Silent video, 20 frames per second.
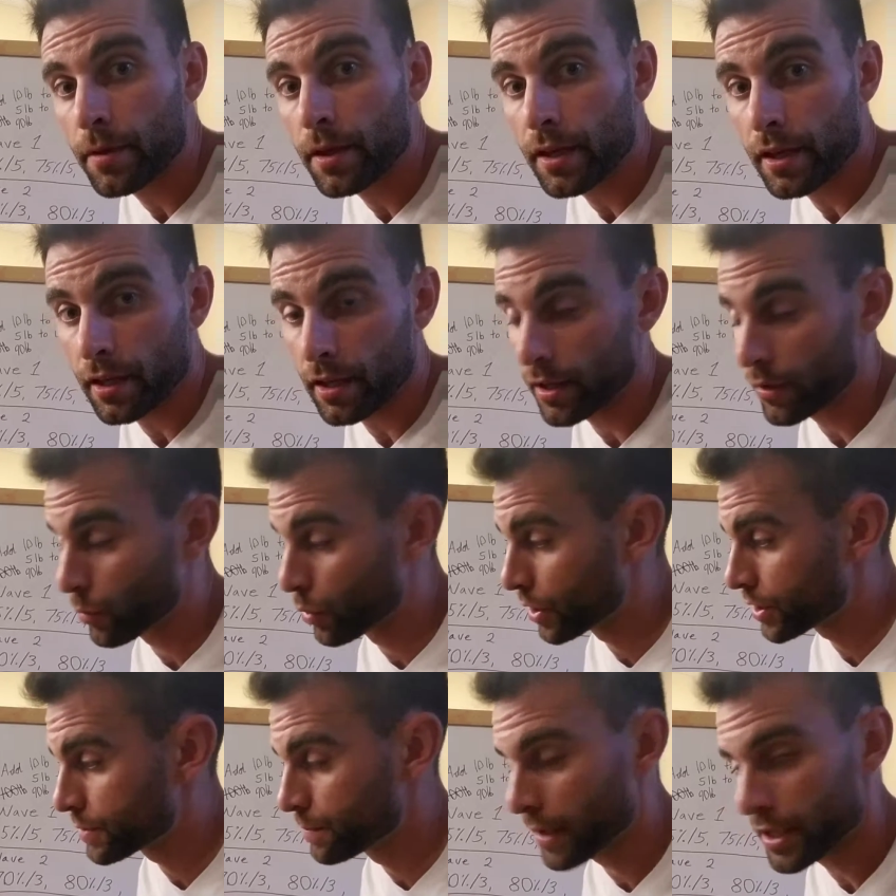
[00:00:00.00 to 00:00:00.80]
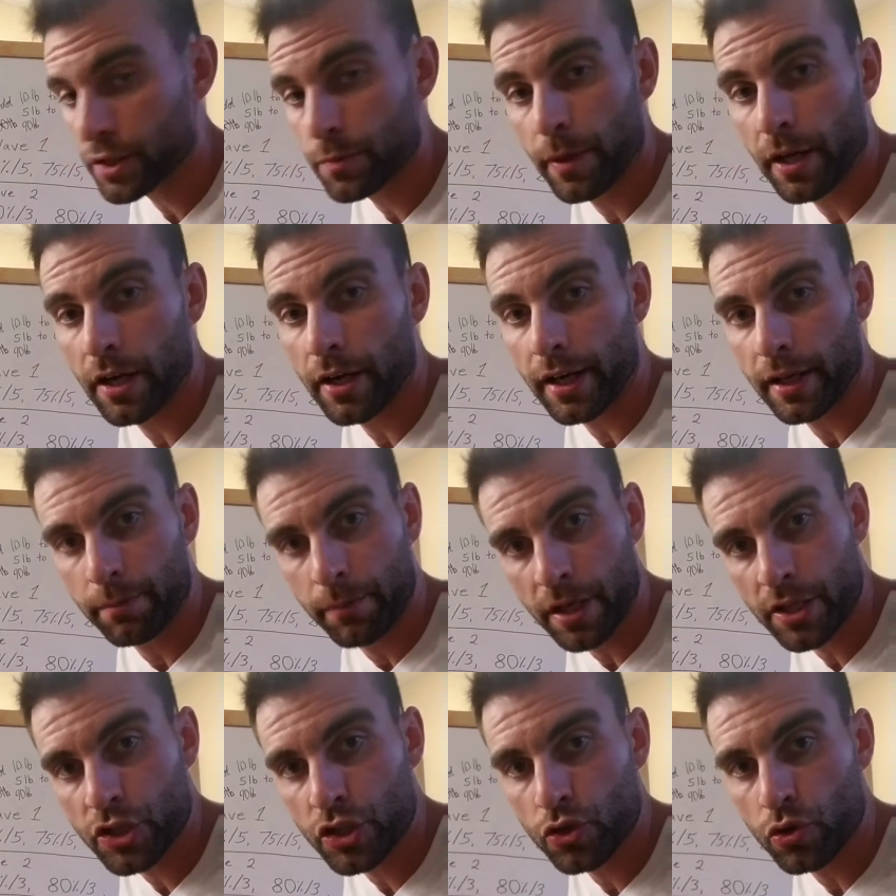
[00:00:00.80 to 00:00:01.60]
It works much better. I get
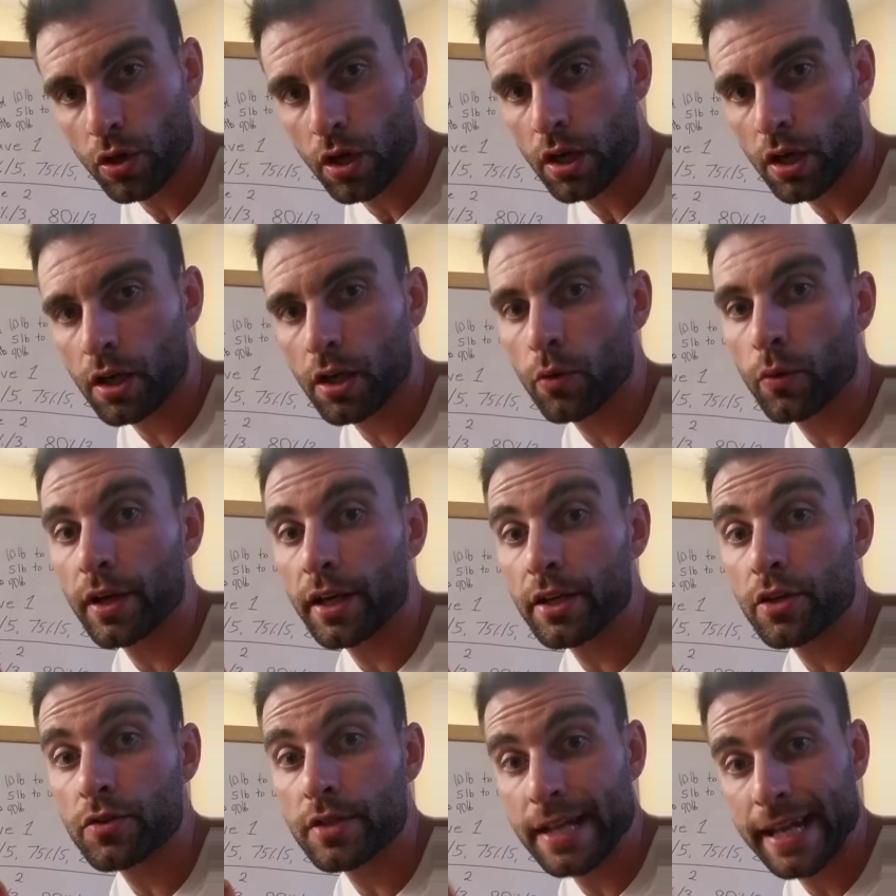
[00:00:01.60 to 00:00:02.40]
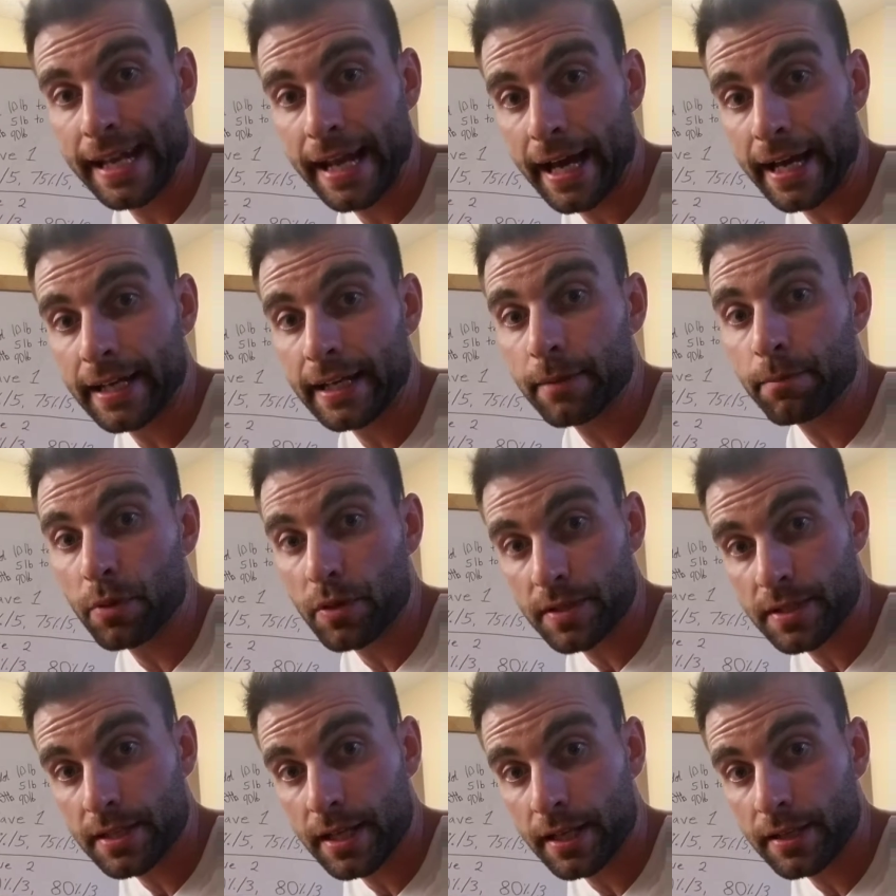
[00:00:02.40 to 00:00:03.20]
much stronger when I use a
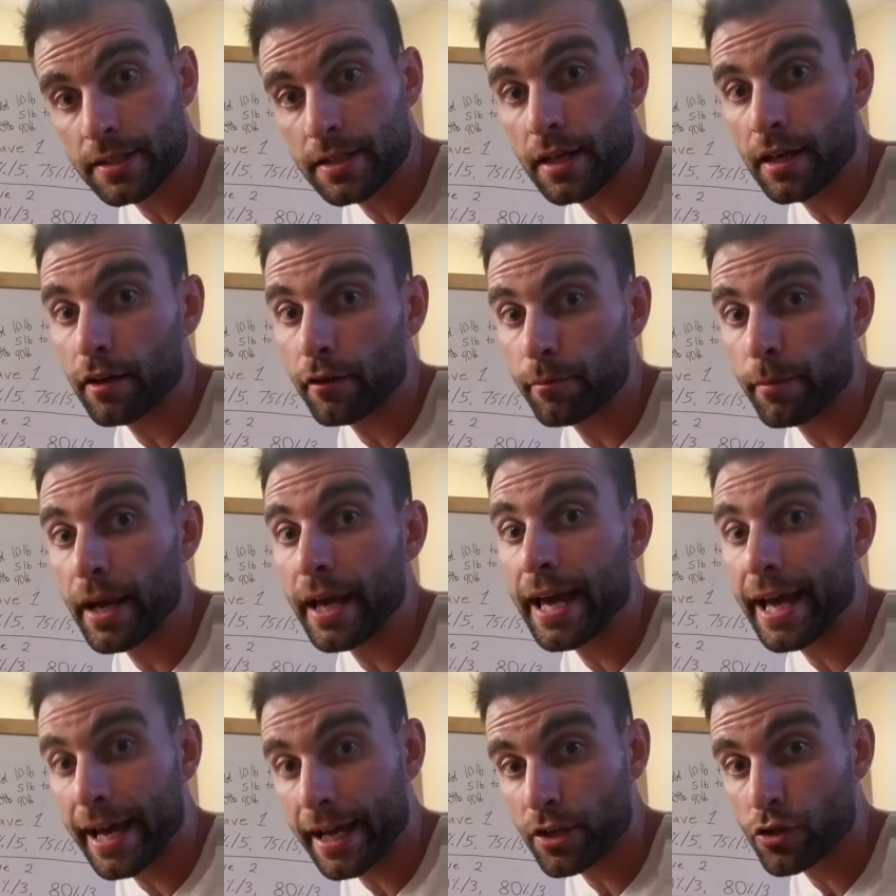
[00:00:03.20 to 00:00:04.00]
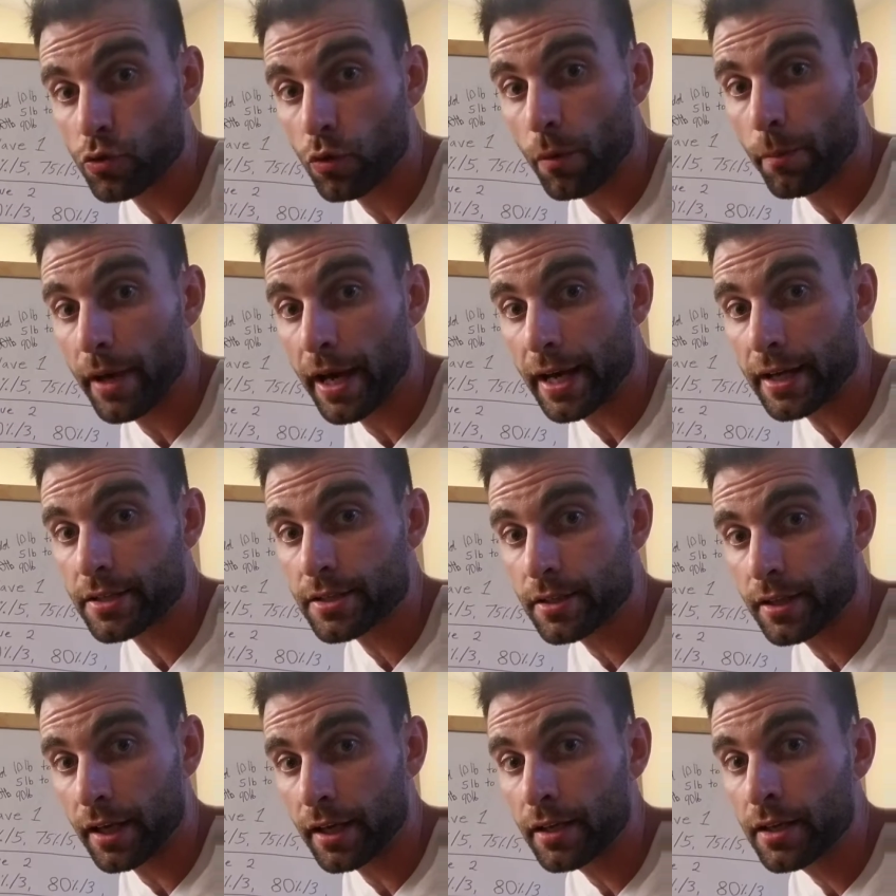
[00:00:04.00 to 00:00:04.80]
90% of my actual
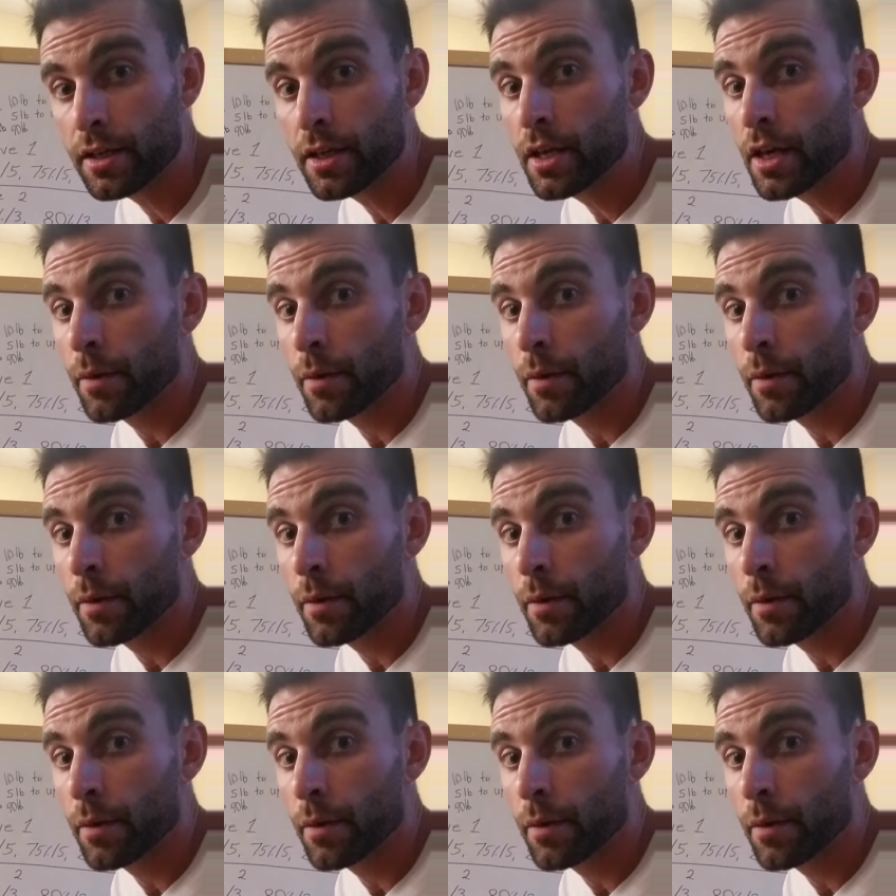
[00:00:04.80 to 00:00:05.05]
max, okay?